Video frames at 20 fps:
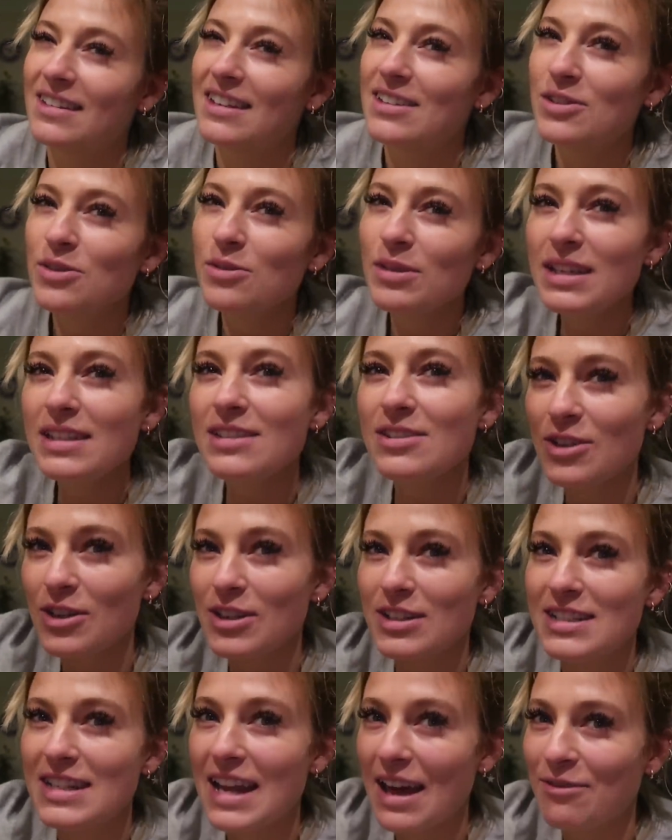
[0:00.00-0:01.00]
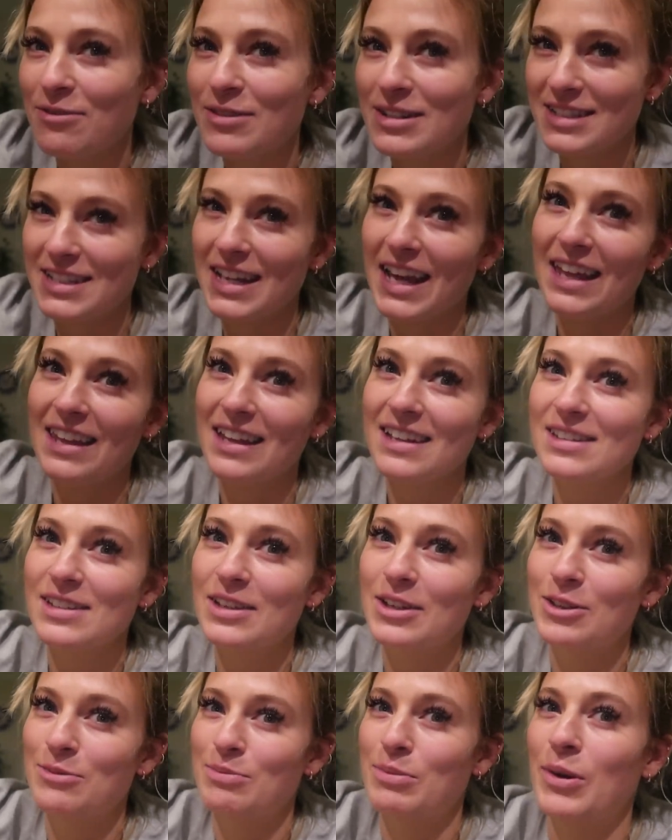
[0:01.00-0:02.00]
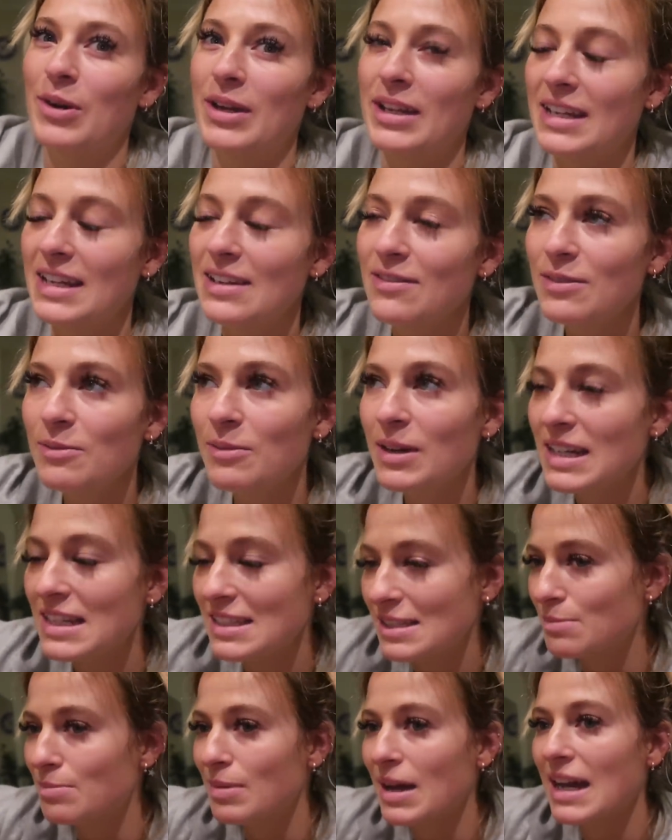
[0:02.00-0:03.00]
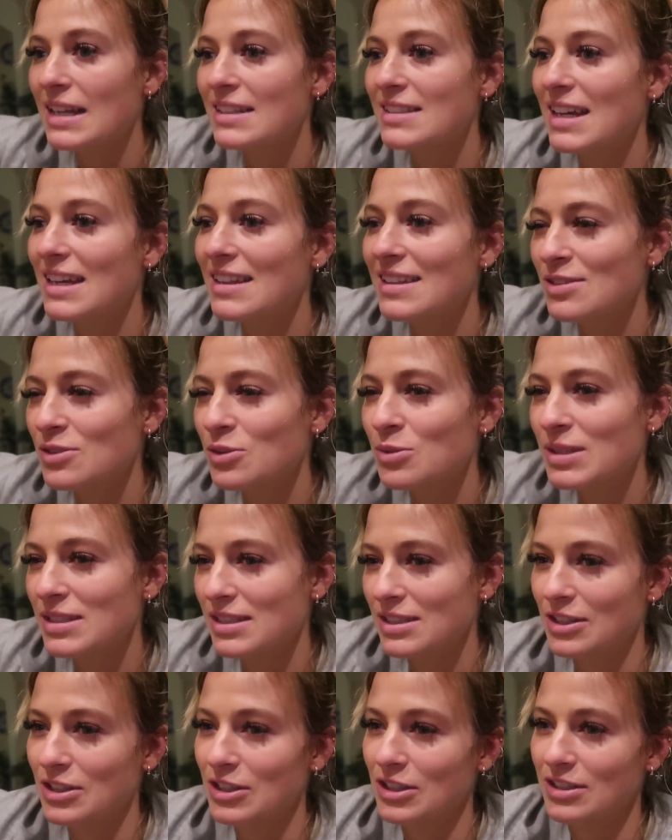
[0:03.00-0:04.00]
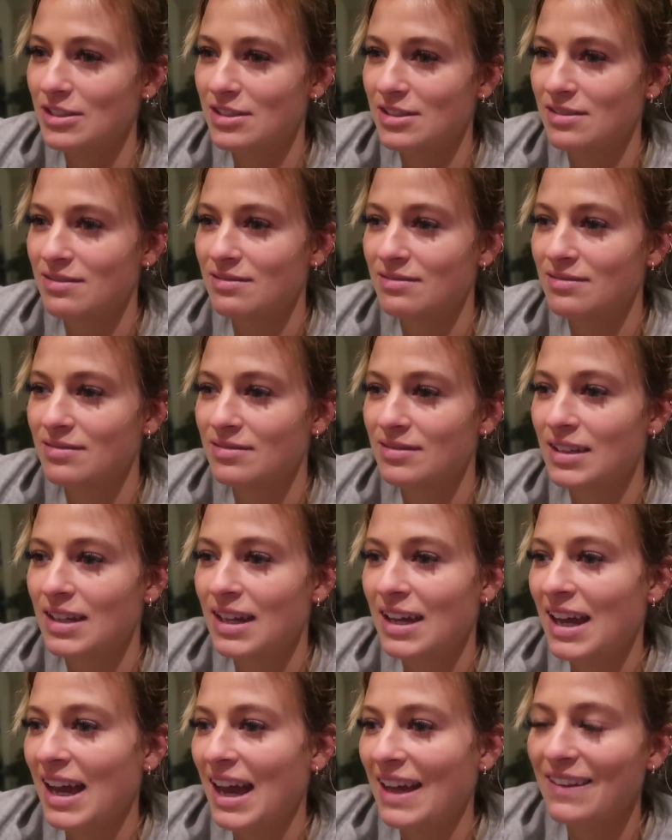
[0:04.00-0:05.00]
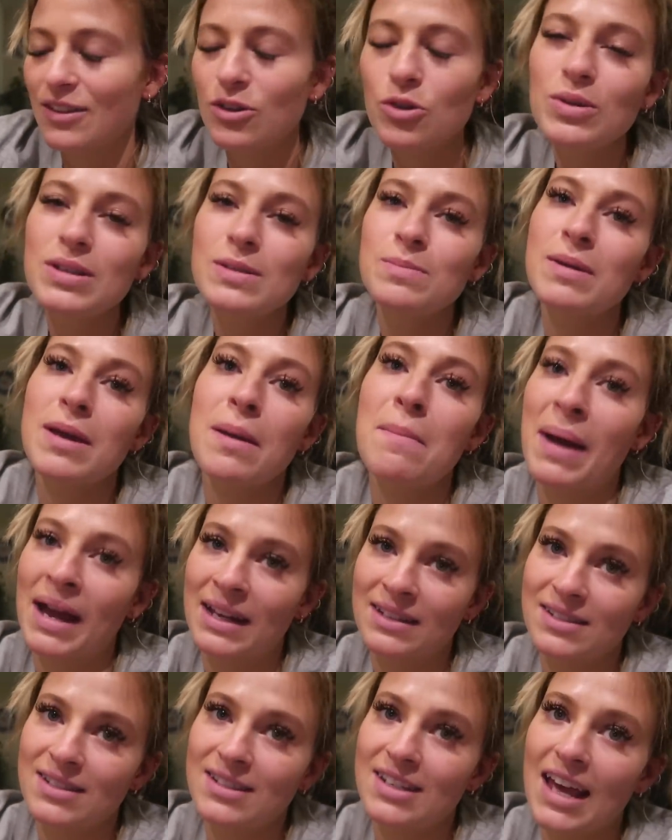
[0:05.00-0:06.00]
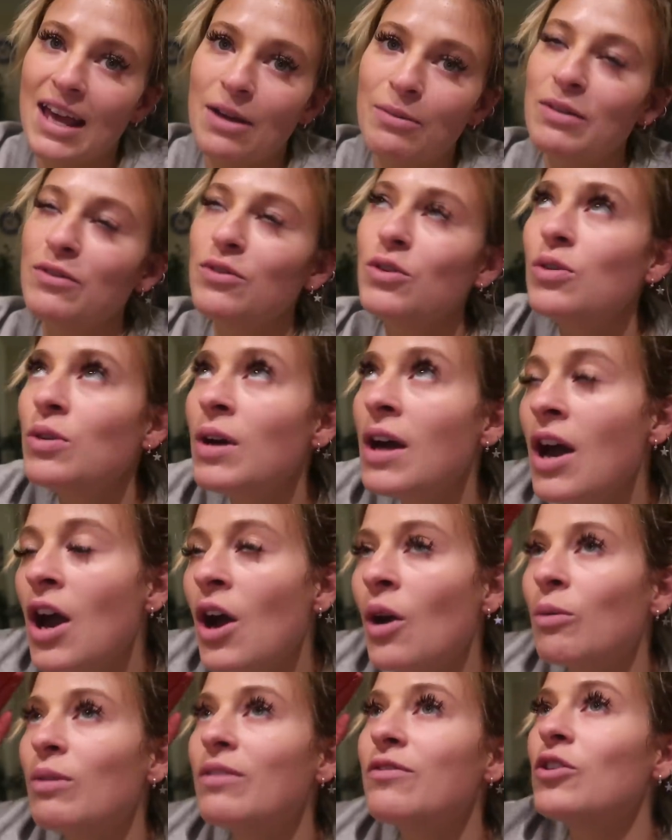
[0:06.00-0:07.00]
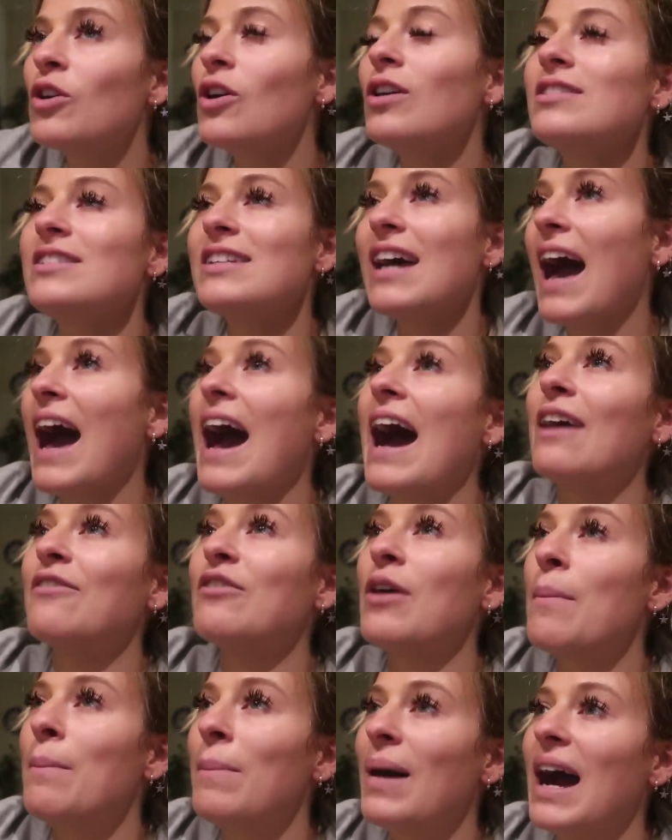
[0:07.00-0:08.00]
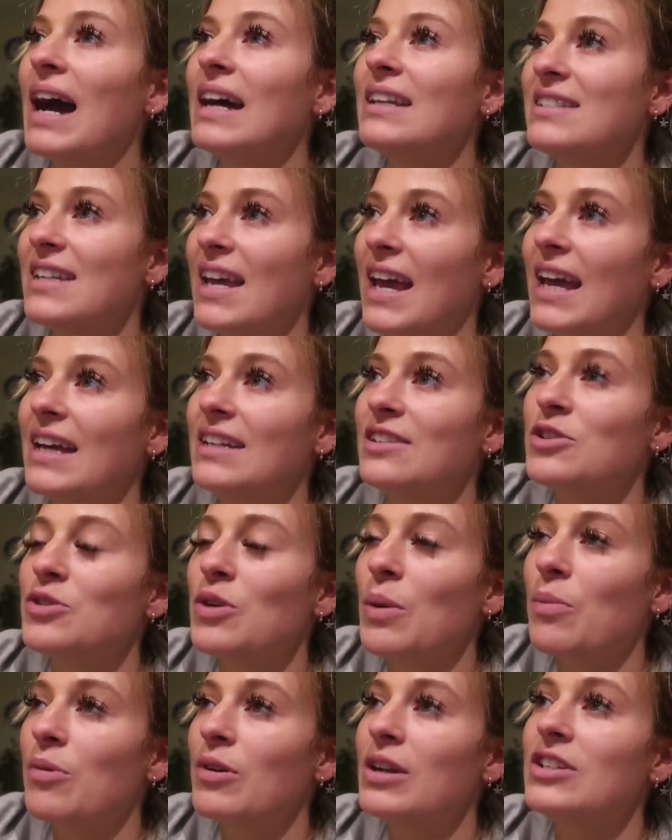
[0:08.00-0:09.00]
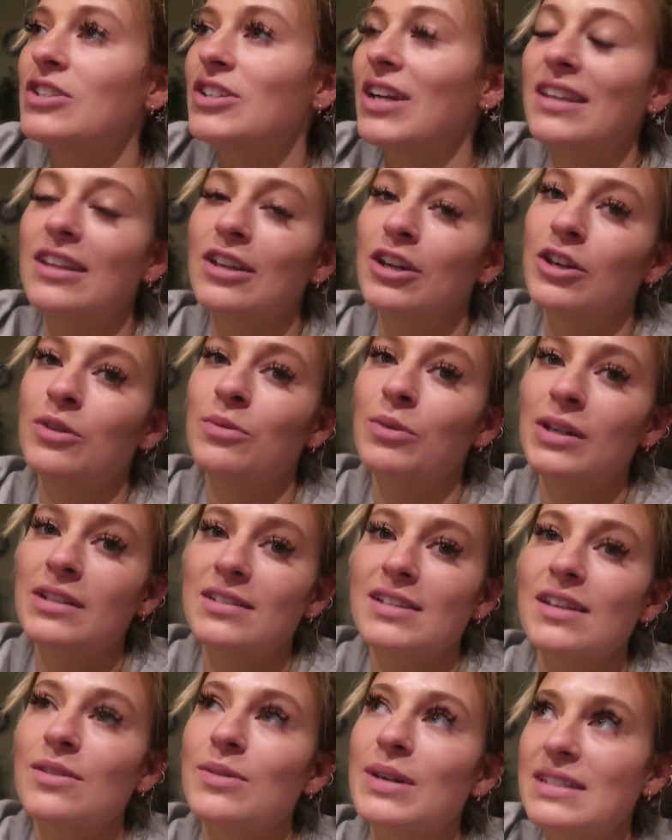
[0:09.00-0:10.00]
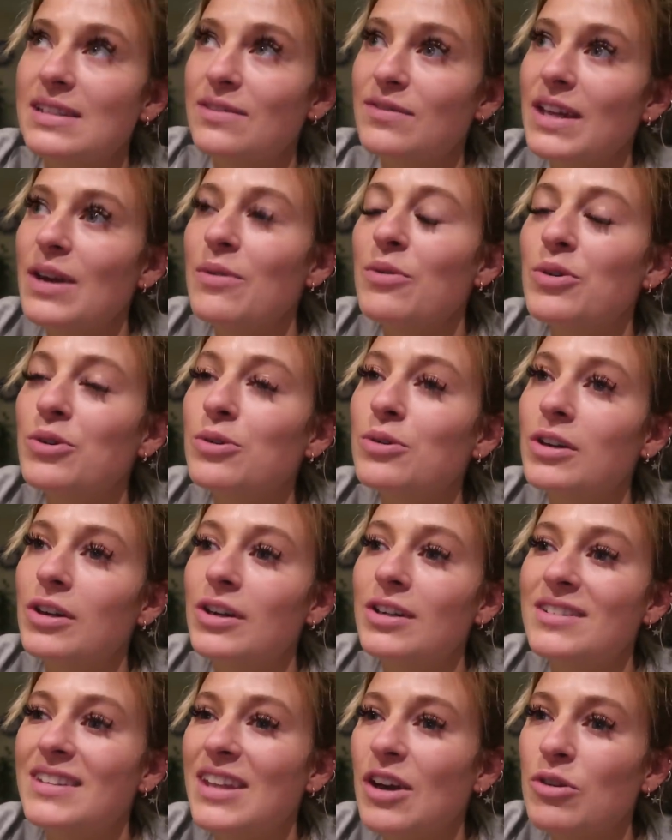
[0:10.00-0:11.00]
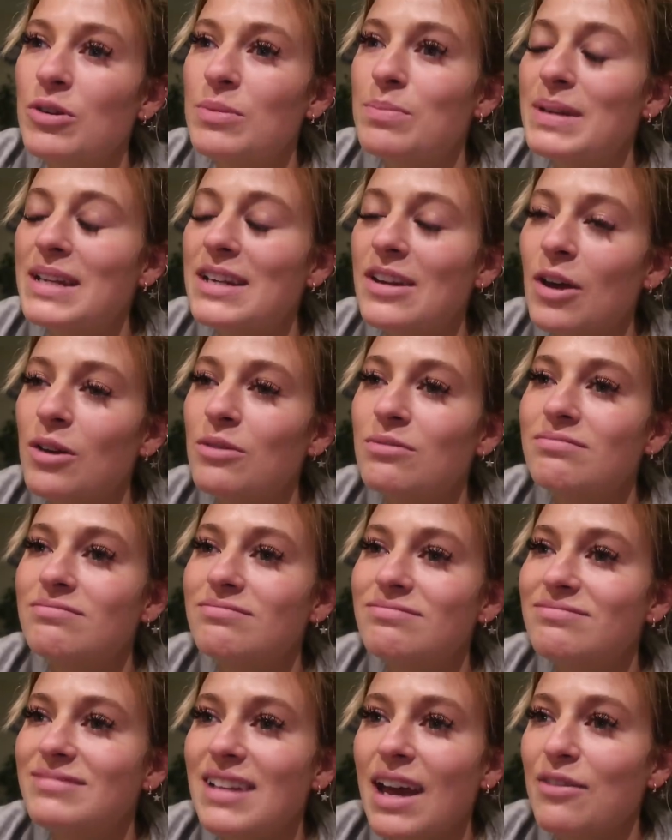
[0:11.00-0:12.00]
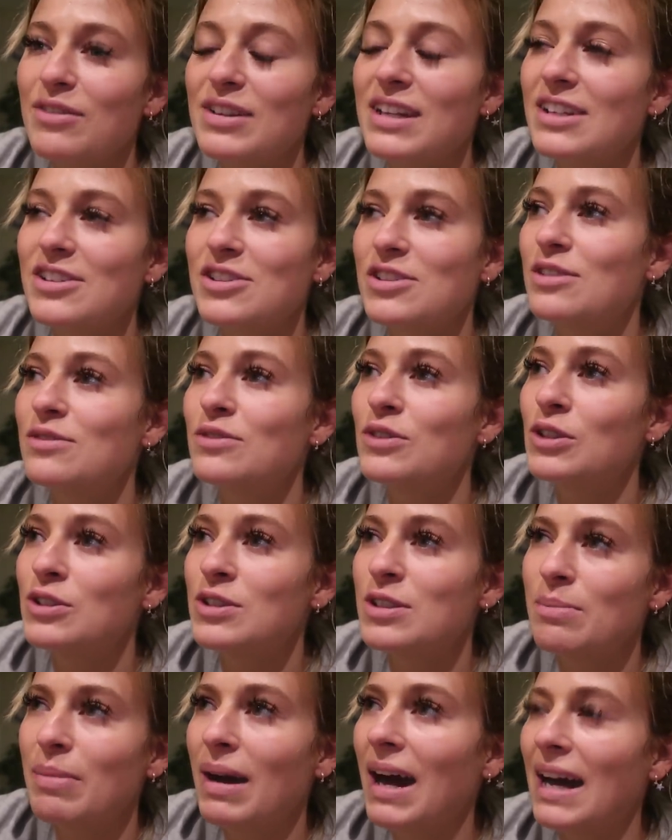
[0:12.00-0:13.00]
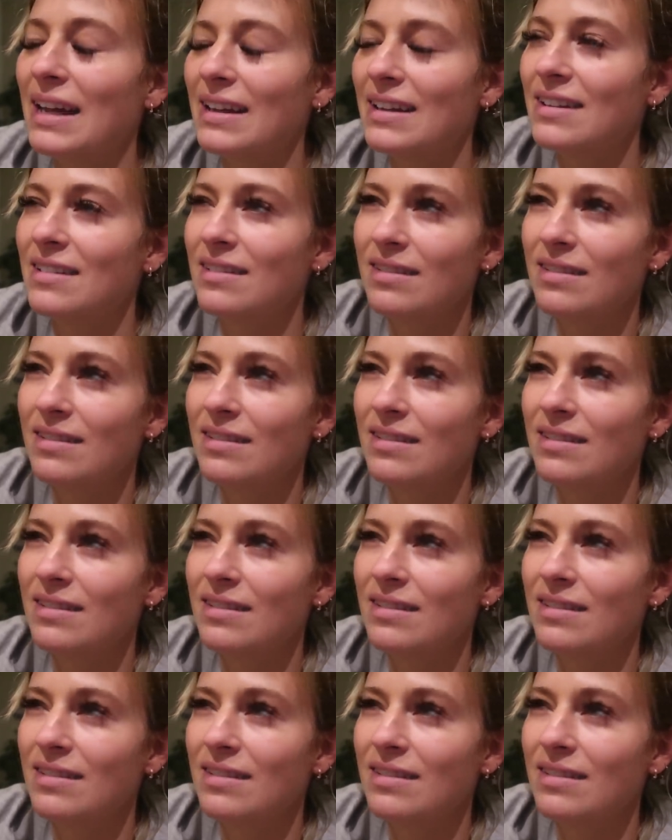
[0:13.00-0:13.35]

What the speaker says: There's always good in every day. That's a good point. Even when it's a bad day, there's always a good. And there'll always be a better day. We've got to have a bad day to appreciate the good ones. Otherwise, if they were all good, there would be no definition of good to bad.